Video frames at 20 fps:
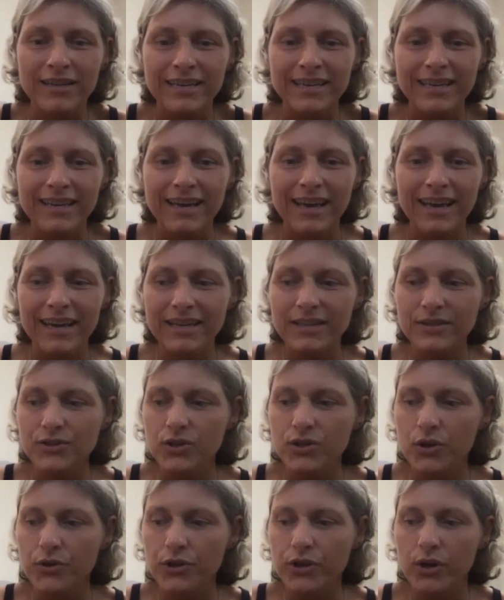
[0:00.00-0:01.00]
and
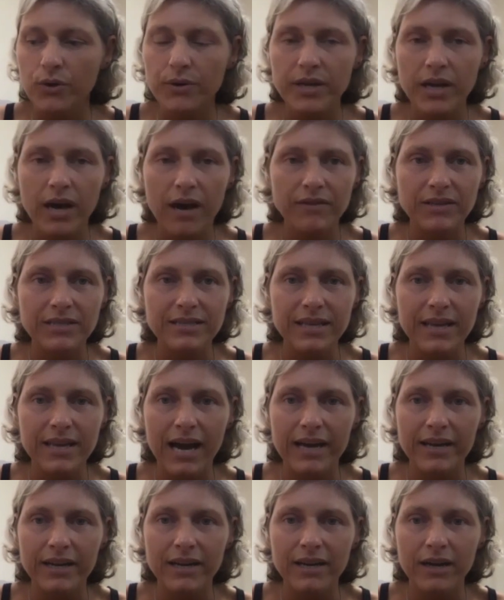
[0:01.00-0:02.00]
so you know he obviously
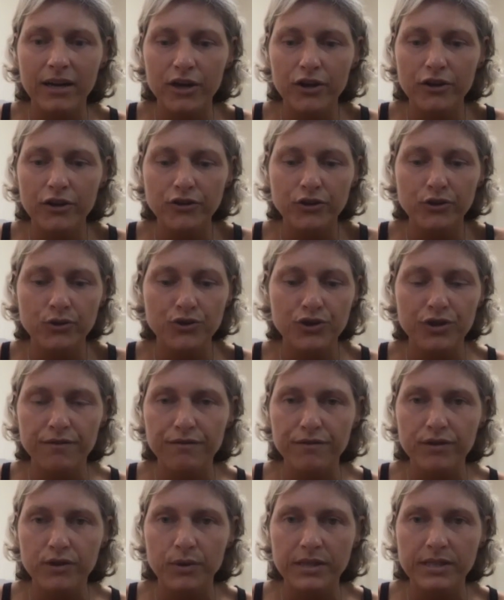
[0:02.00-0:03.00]
had a, a huge
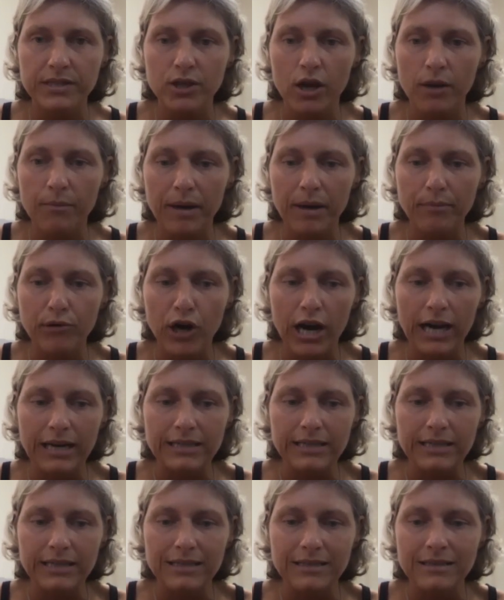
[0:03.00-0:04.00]
influence on my
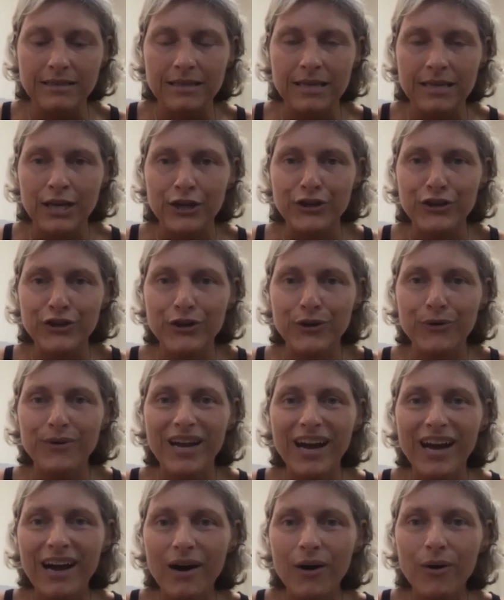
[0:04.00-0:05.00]
practice you know,
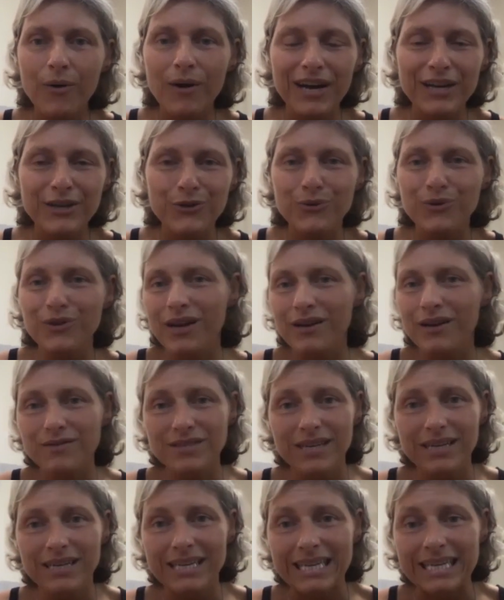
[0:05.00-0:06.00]
now I do a lot of
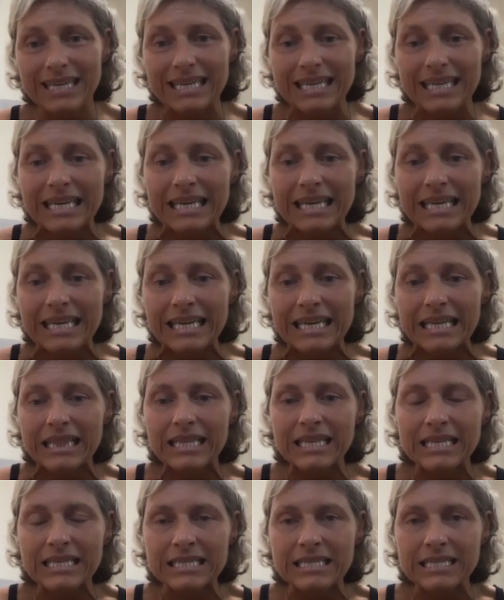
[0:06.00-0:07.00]
studying in
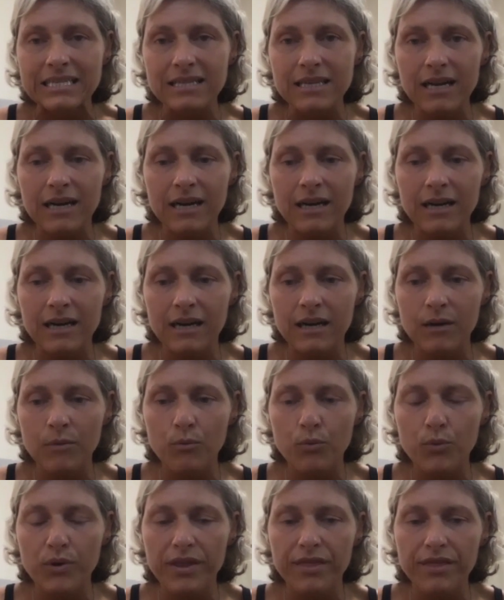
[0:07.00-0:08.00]
England um,
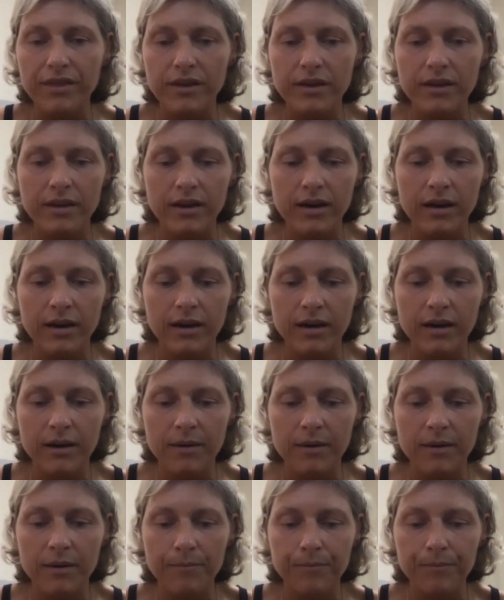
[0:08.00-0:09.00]
with the,
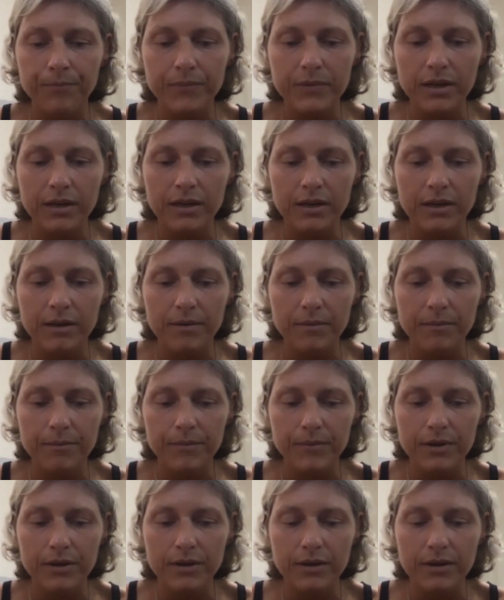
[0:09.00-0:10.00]
um,
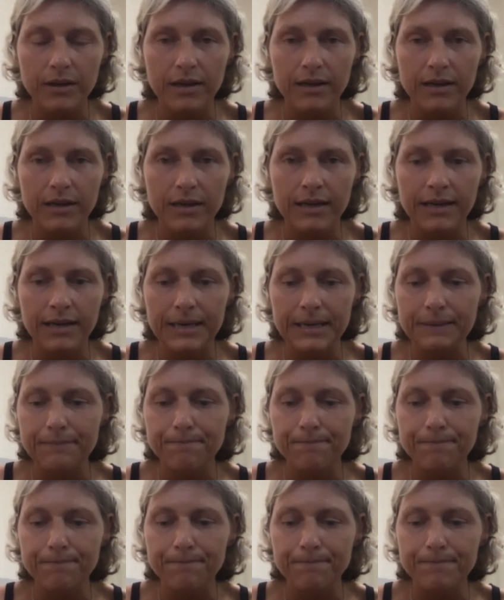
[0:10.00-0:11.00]
uh, uh,
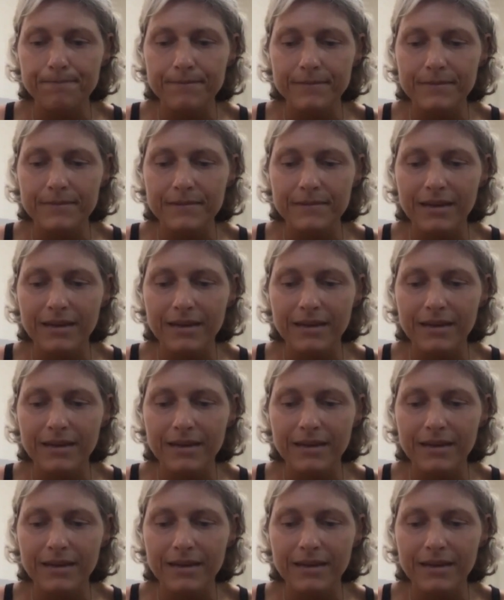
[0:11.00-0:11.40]
I